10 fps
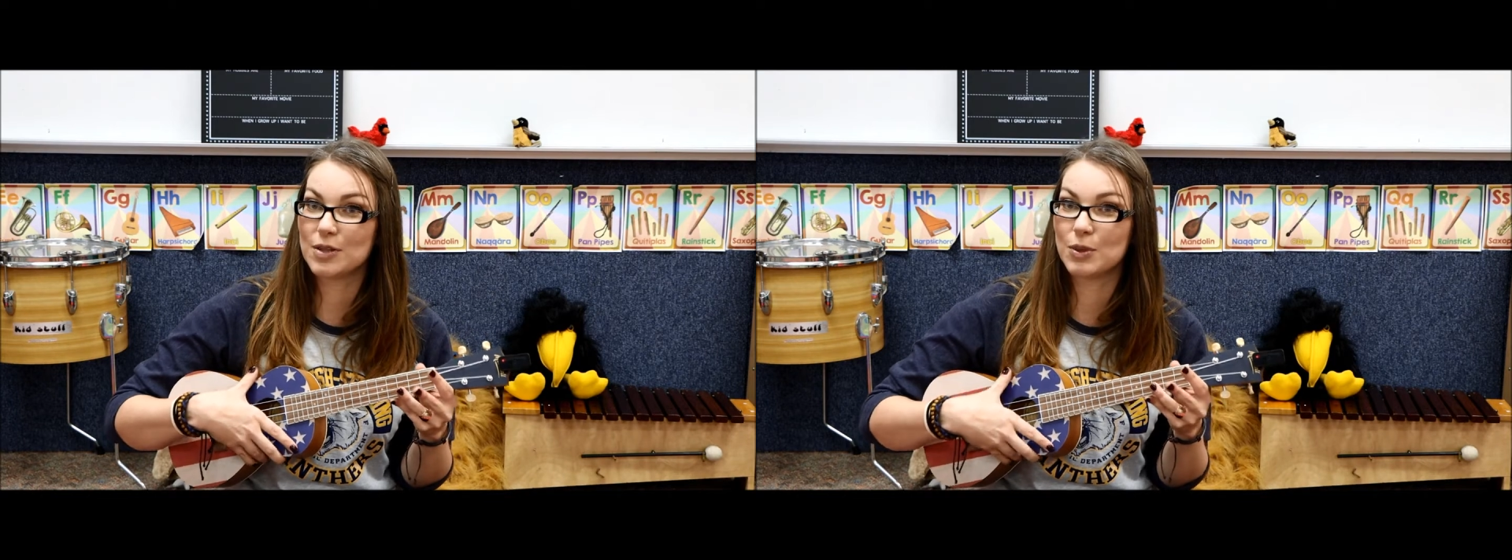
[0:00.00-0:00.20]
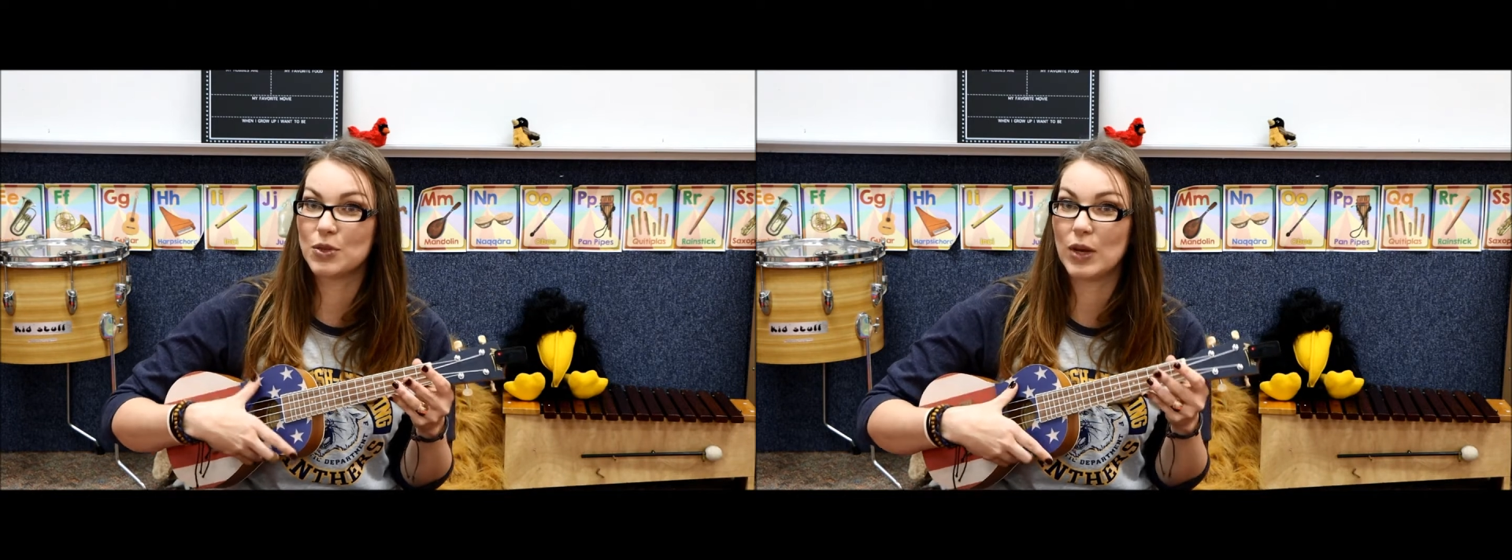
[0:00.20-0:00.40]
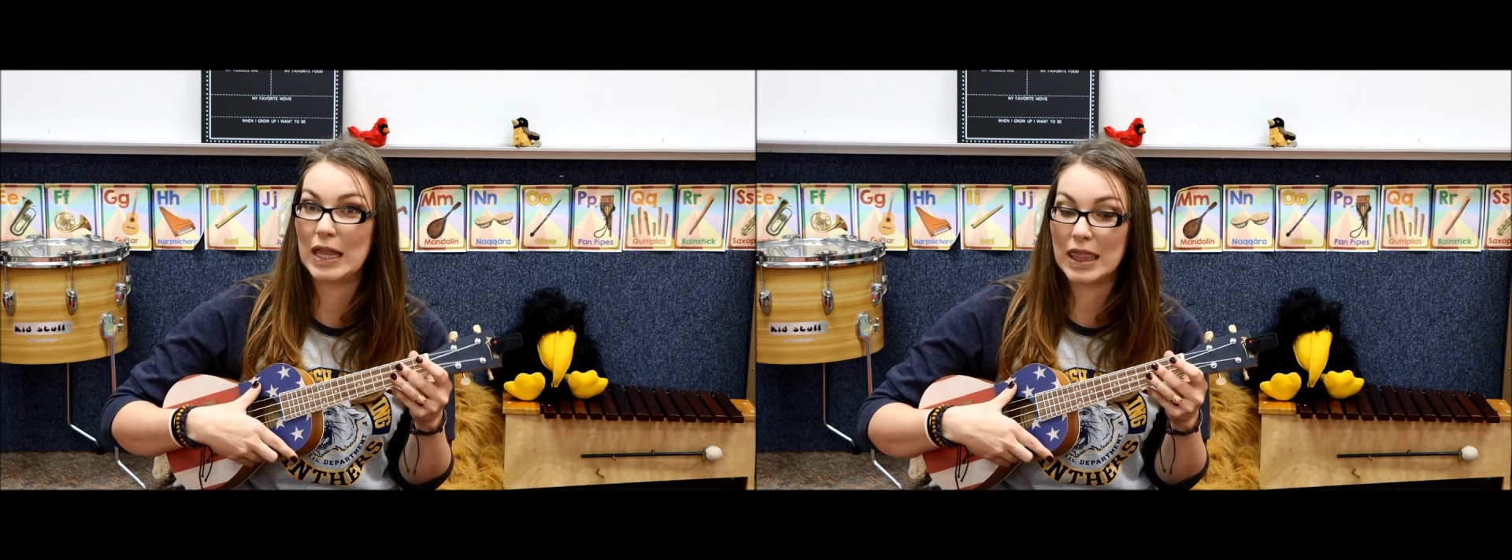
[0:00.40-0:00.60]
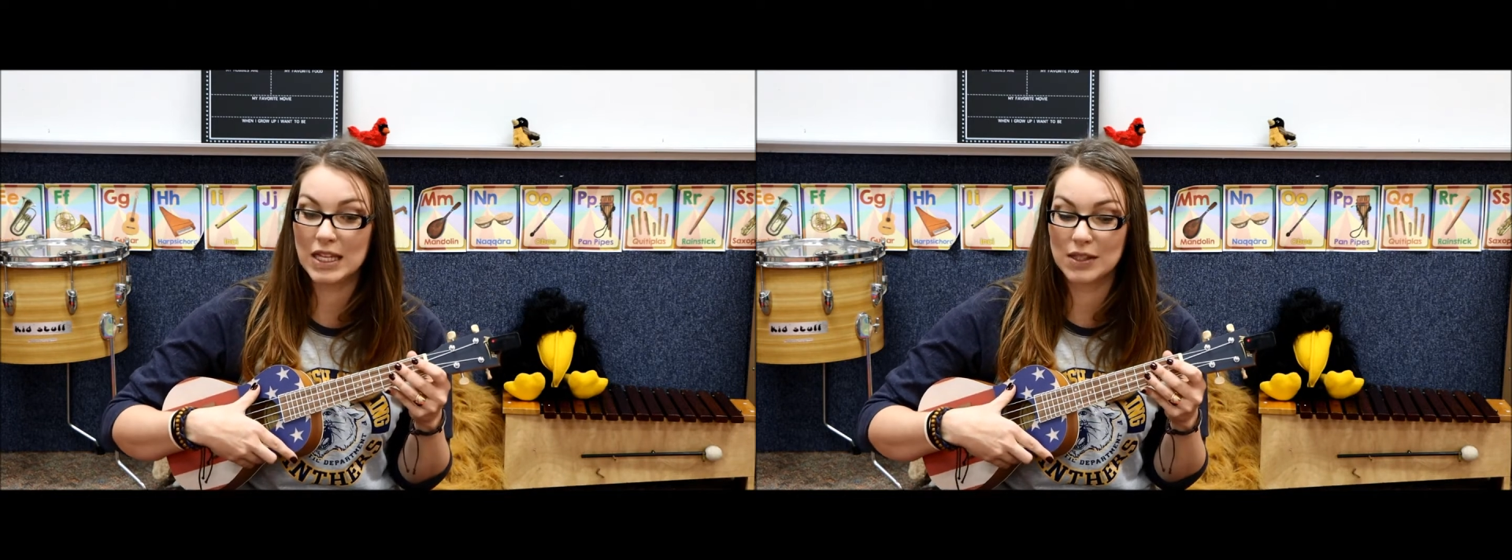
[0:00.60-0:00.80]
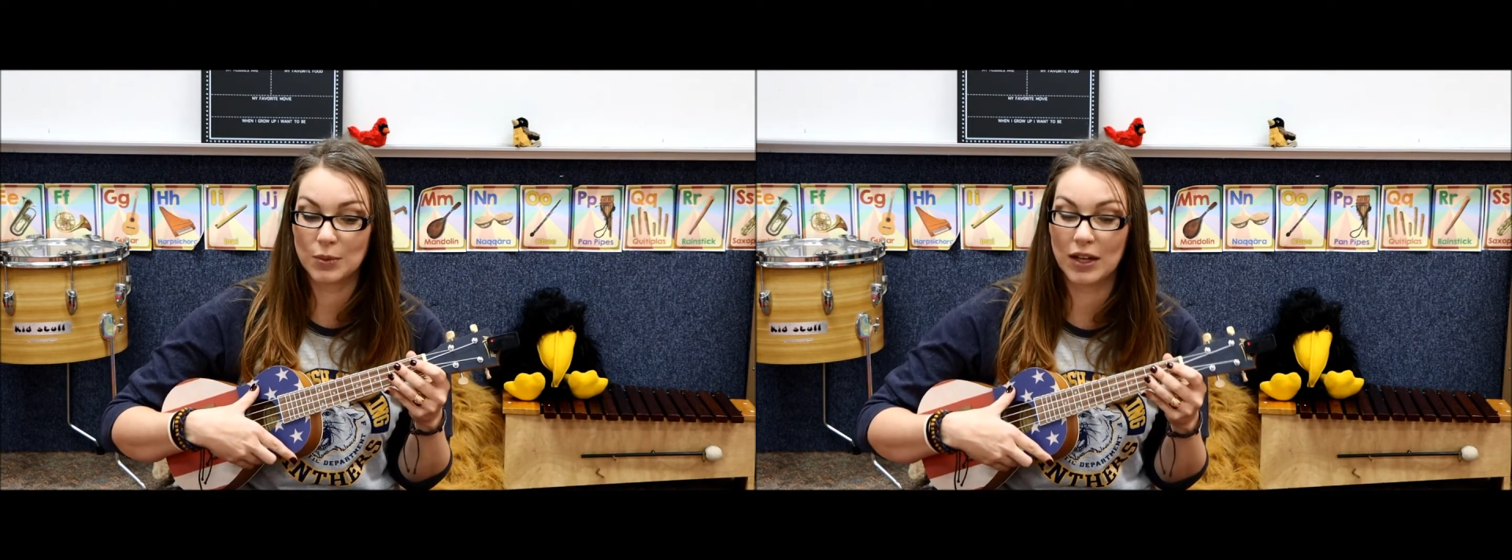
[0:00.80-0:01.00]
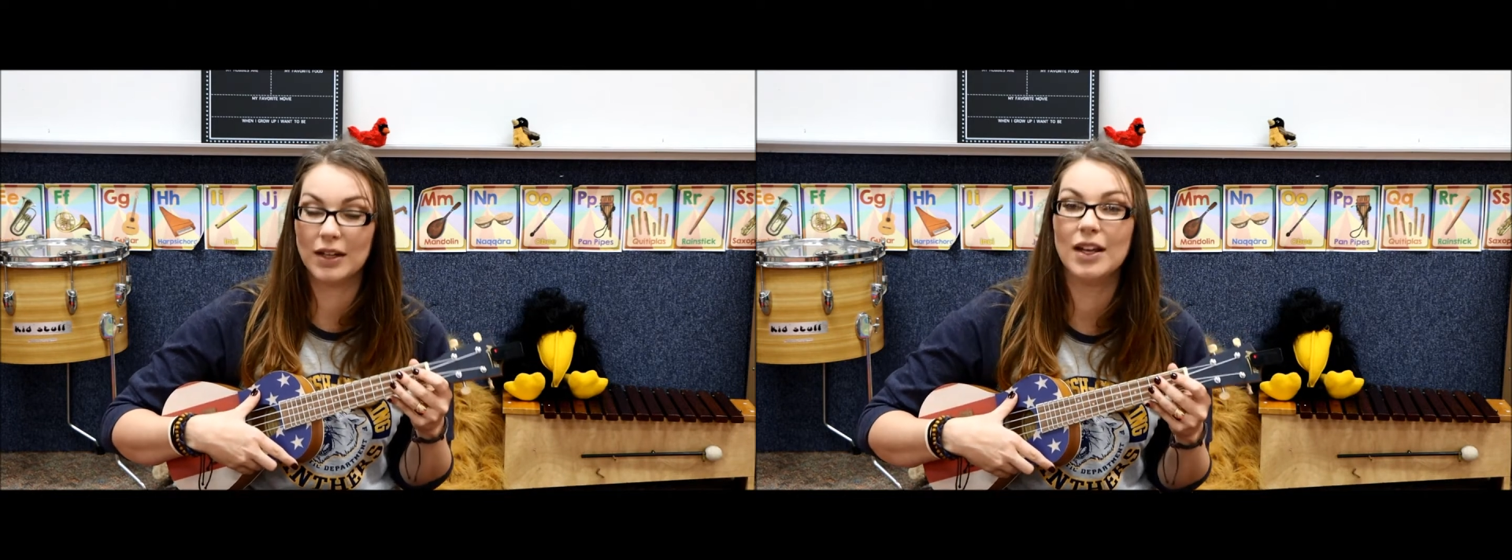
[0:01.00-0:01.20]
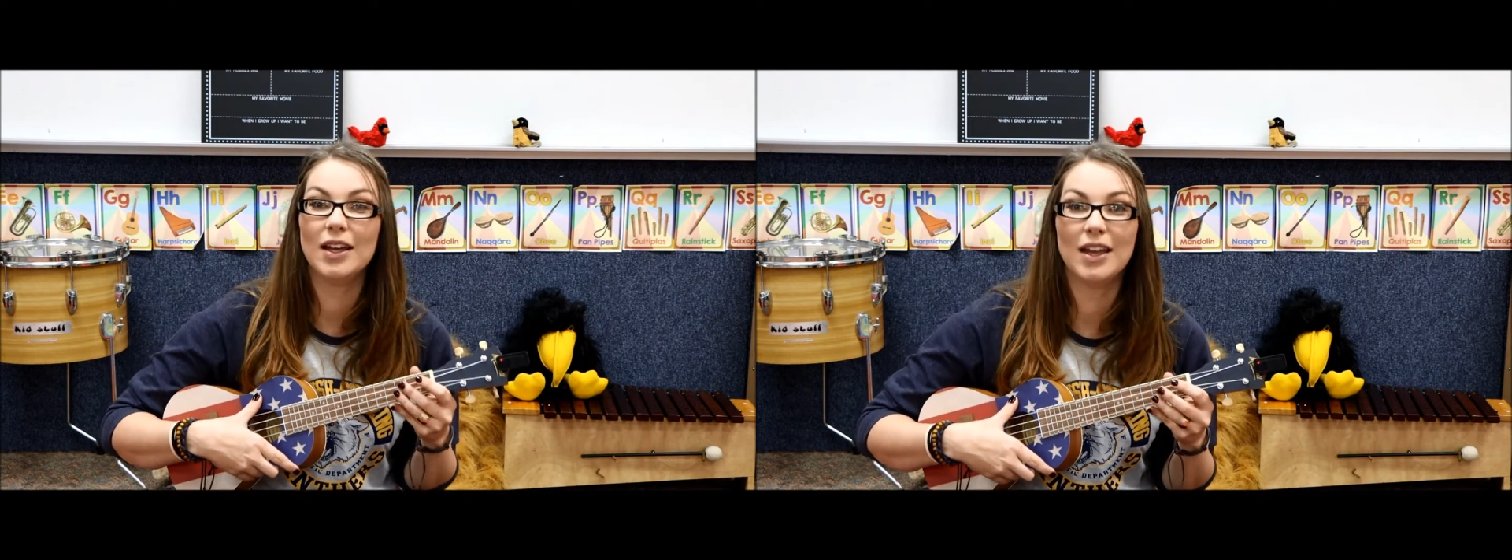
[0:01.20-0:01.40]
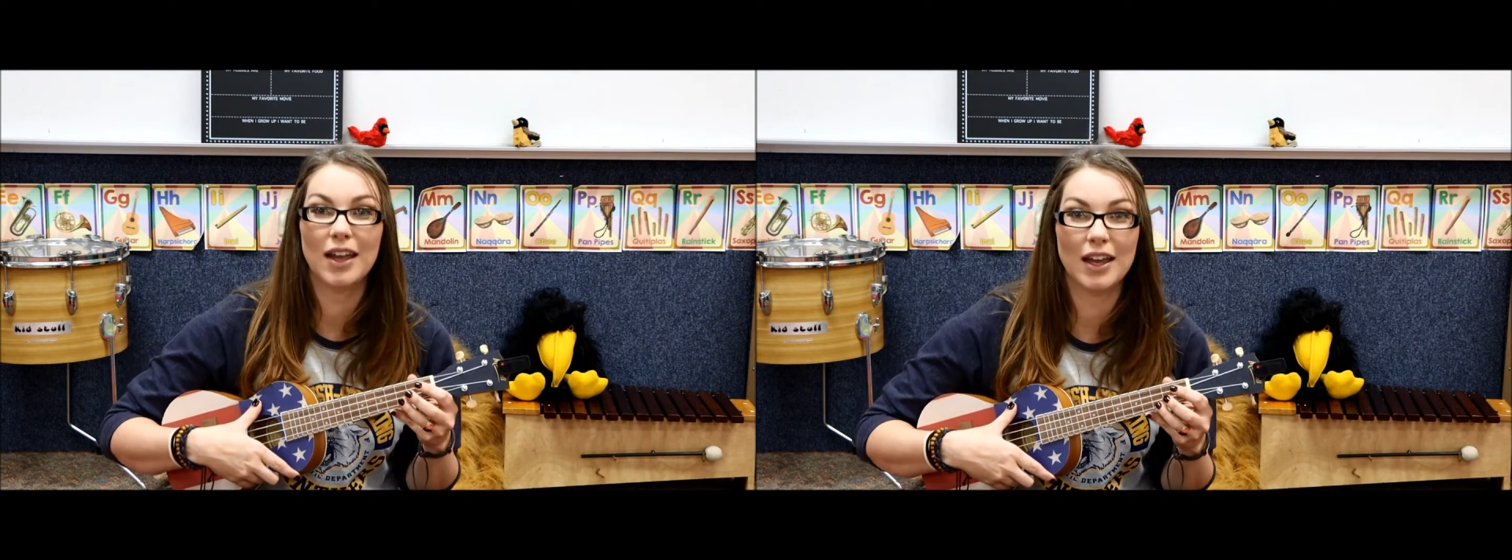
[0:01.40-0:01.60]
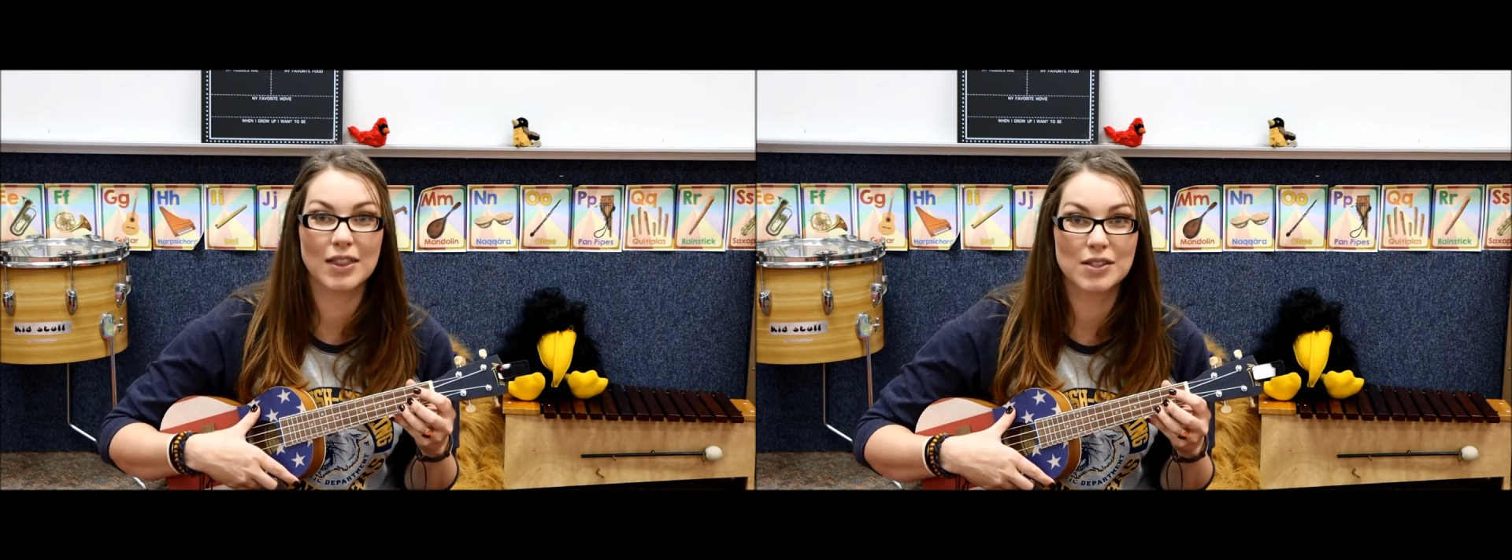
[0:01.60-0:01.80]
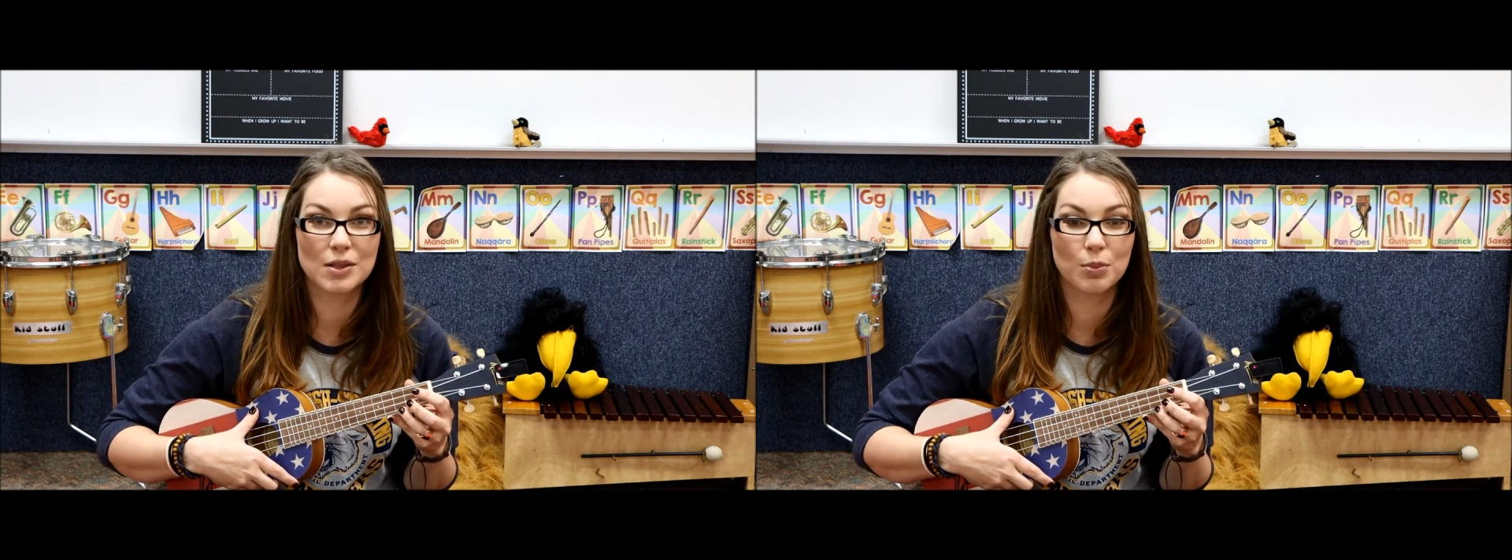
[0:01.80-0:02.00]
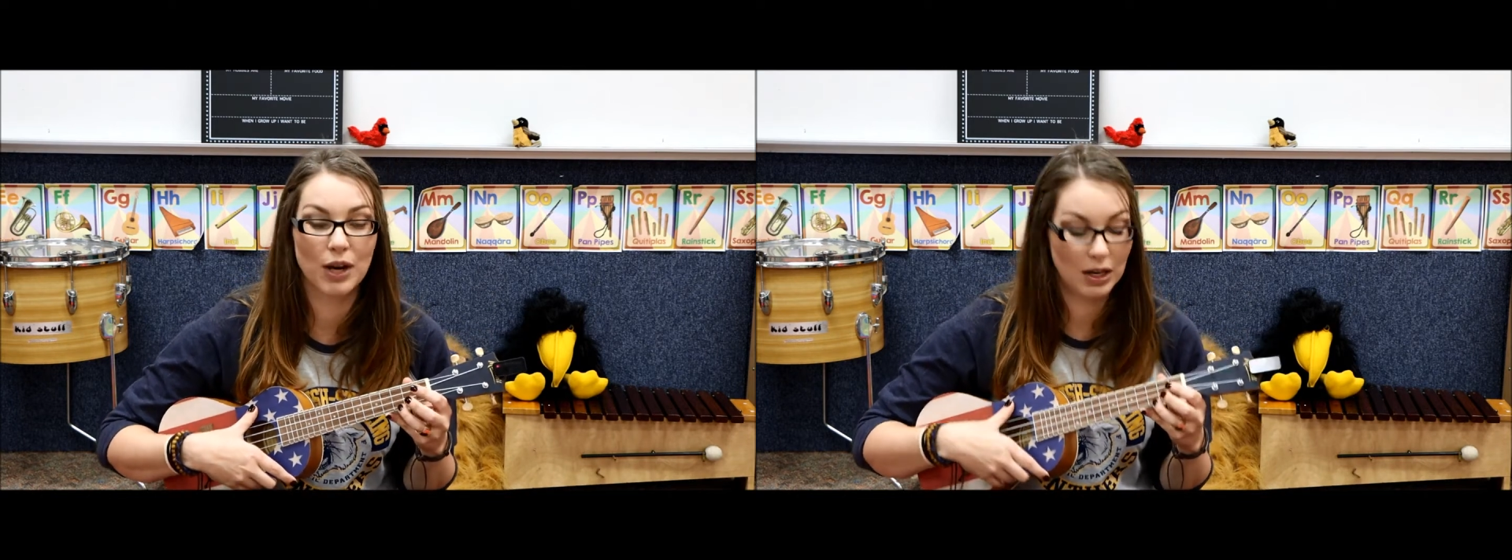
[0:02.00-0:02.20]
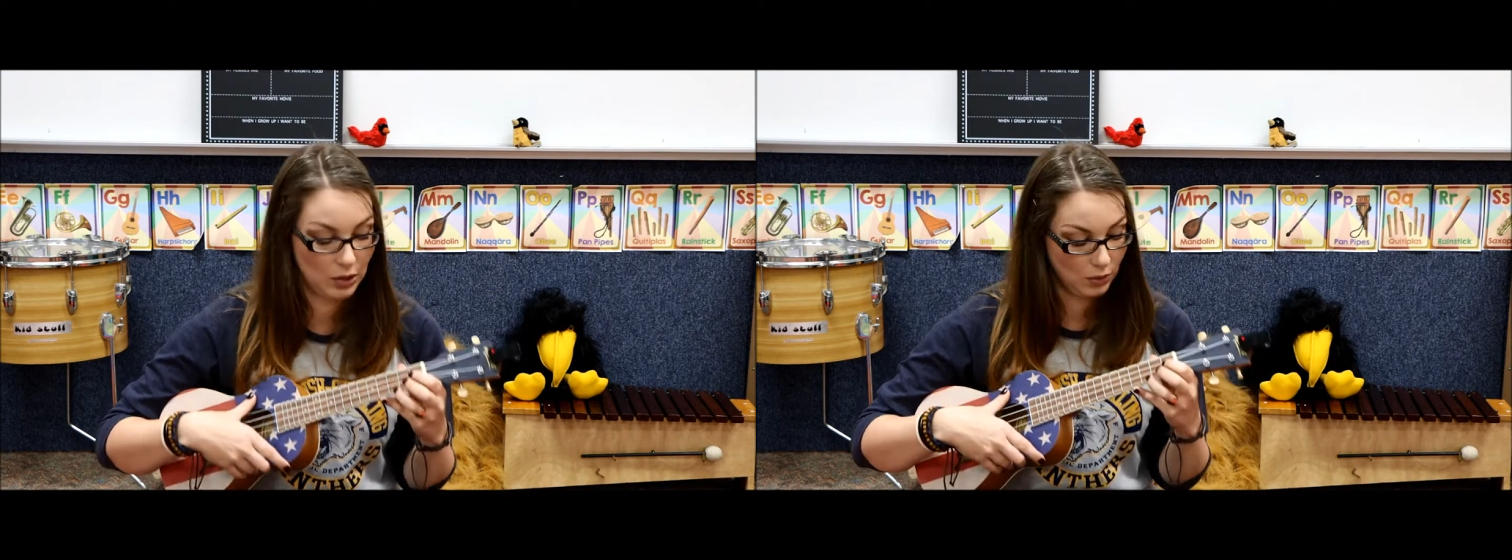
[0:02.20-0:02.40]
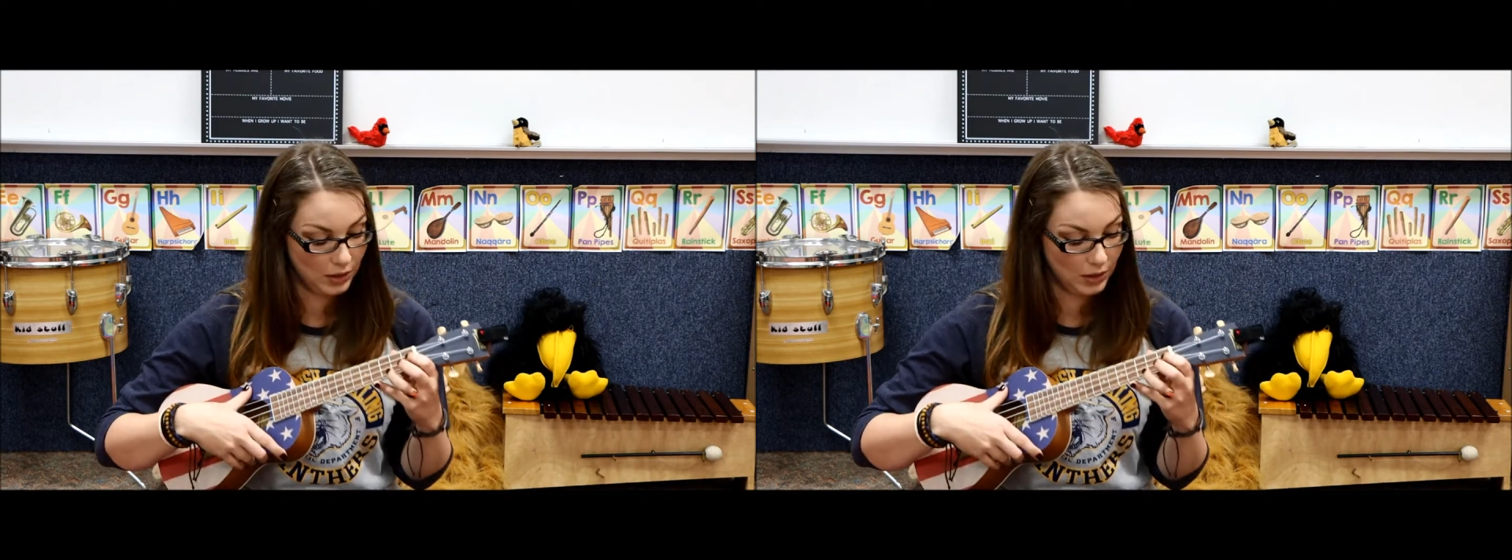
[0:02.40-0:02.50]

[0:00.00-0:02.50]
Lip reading: between this one and the soprano.